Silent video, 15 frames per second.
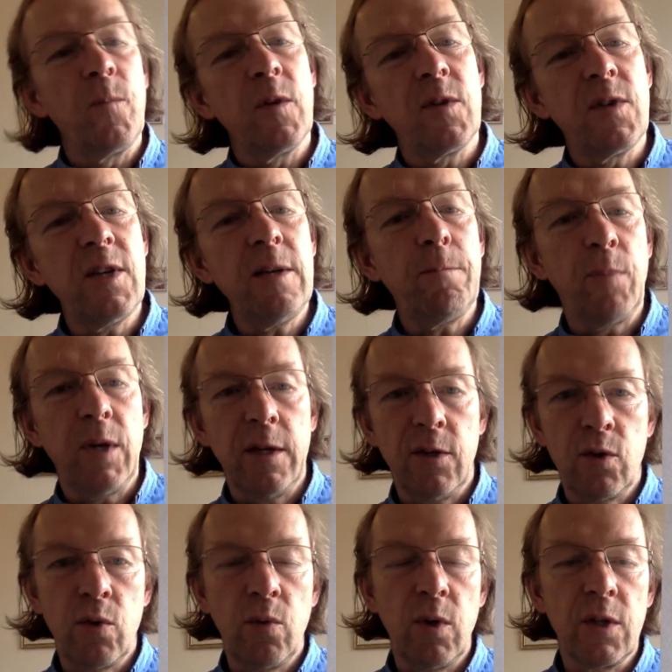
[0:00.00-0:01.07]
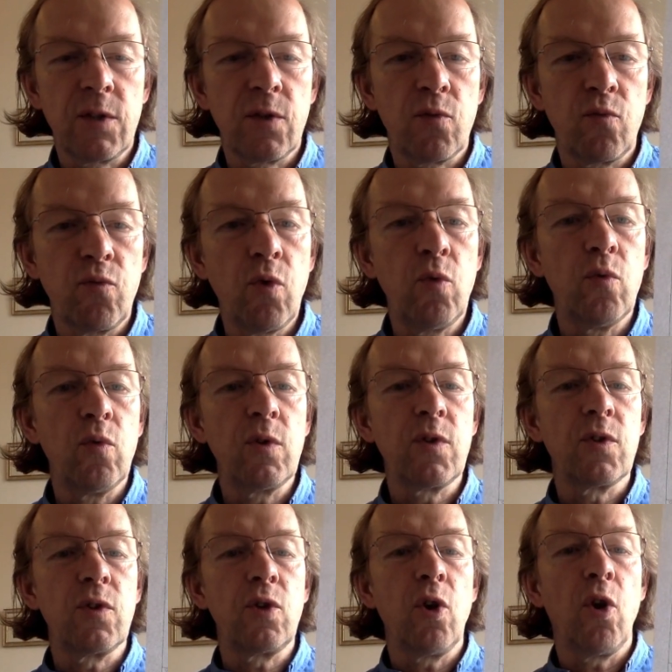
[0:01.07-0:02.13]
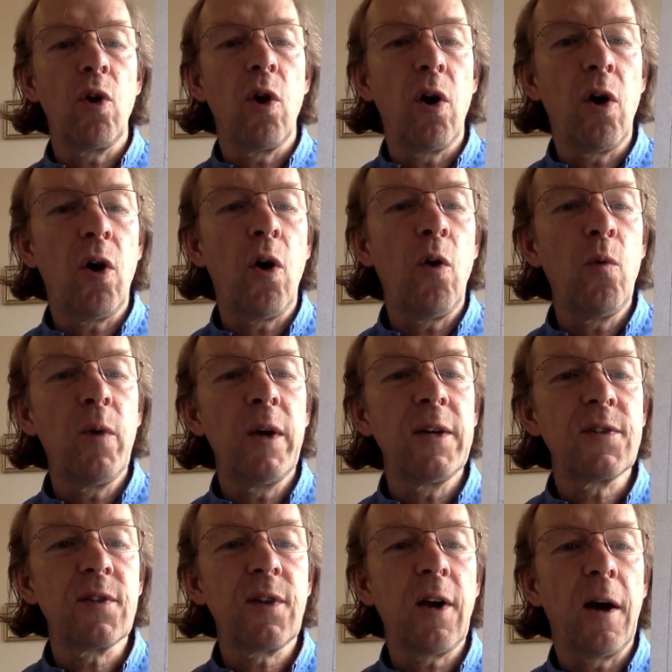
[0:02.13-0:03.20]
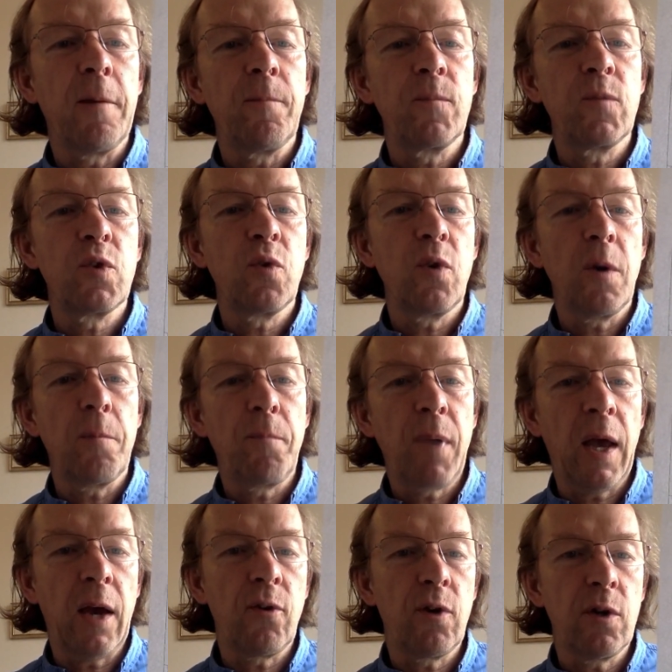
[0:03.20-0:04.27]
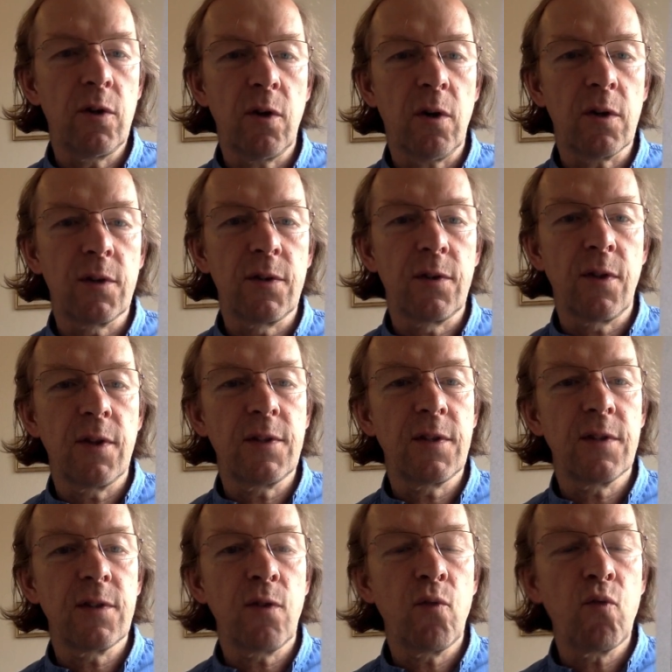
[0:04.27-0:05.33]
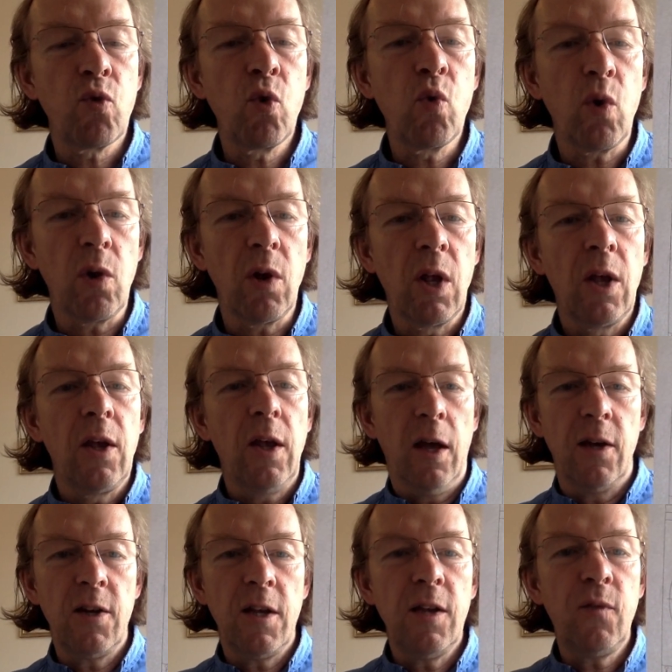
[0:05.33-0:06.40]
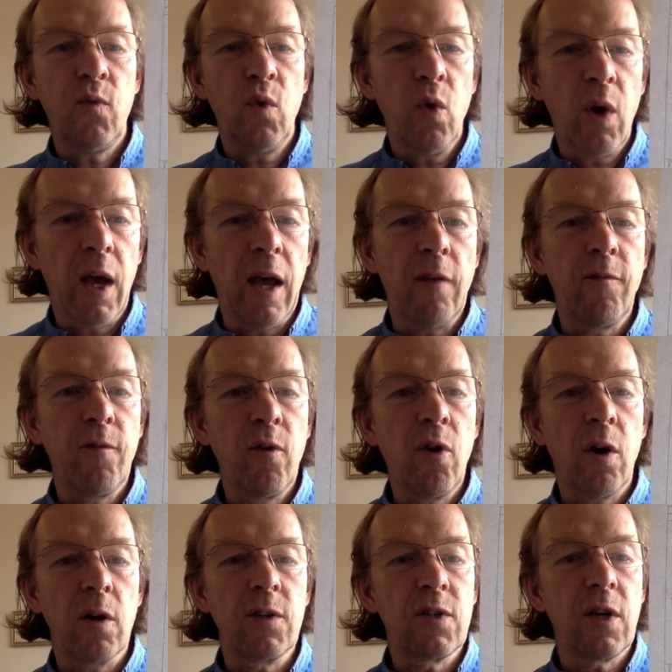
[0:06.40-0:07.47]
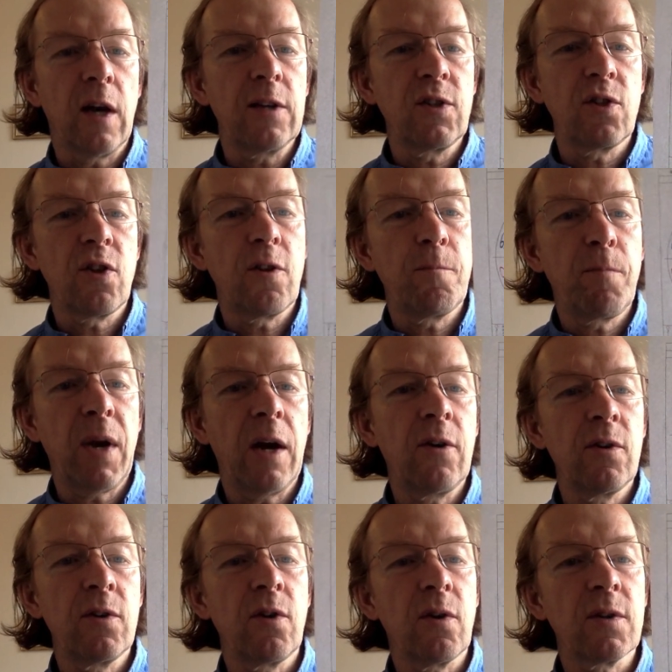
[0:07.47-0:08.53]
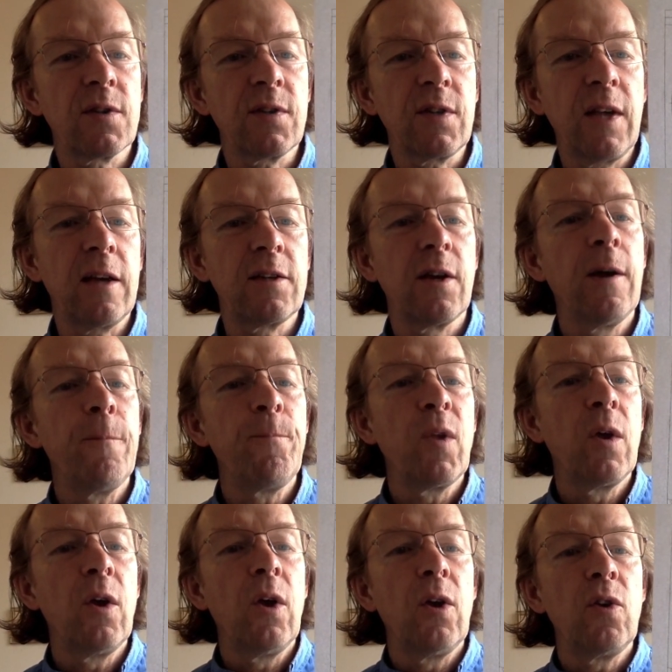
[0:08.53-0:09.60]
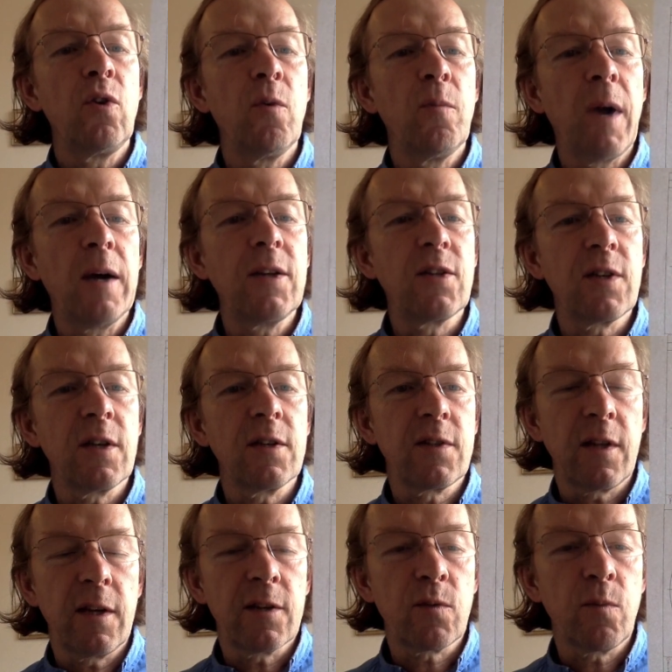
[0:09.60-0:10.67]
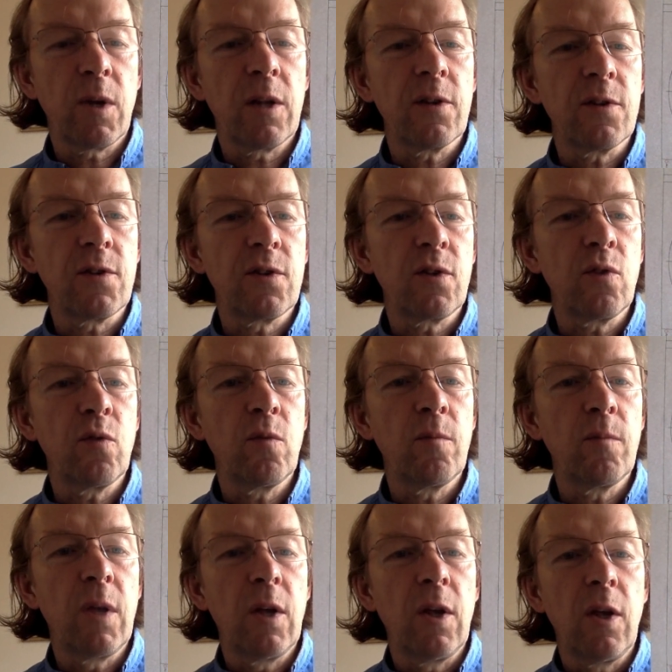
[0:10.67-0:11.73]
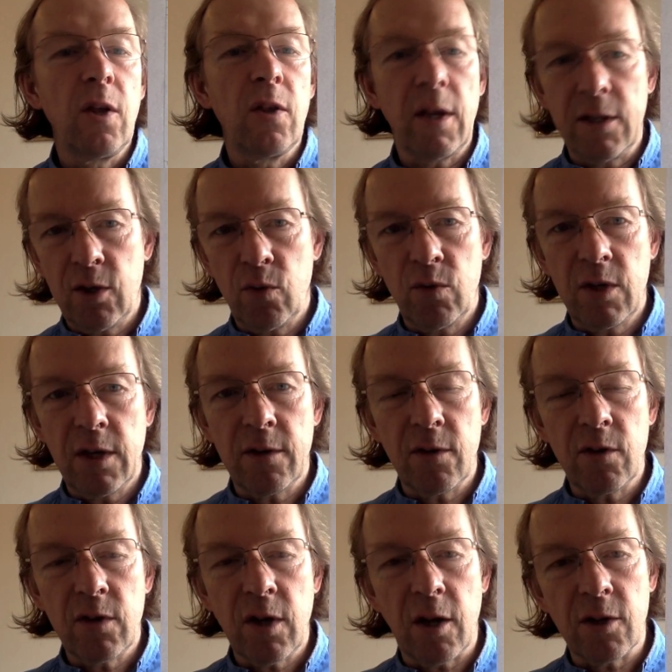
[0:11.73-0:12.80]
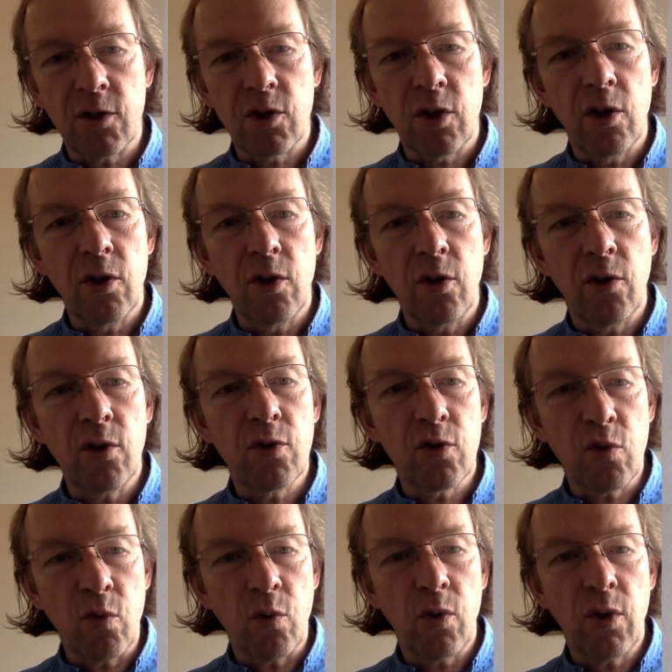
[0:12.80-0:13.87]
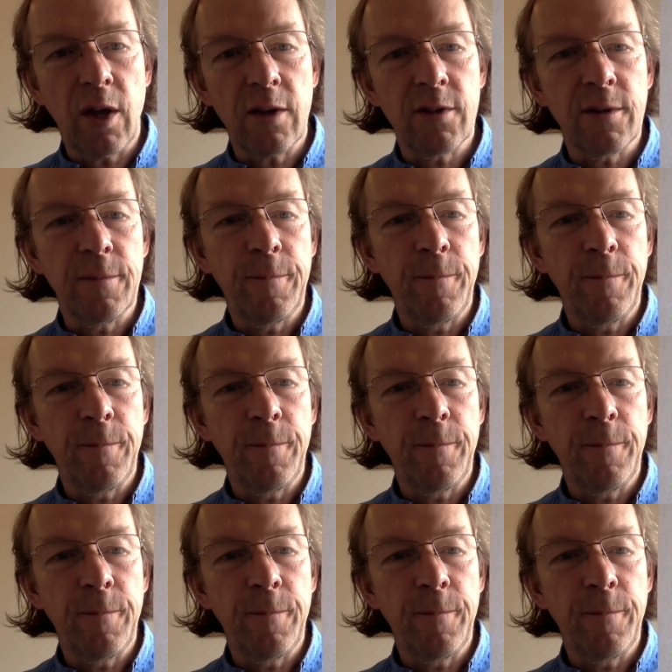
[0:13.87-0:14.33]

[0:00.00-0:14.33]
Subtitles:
deeply to its roots, you'll always come to a paradox. This is a rule. And if you have not touched the paradox yet, you might just as well assume that you didn't touch the truth yet.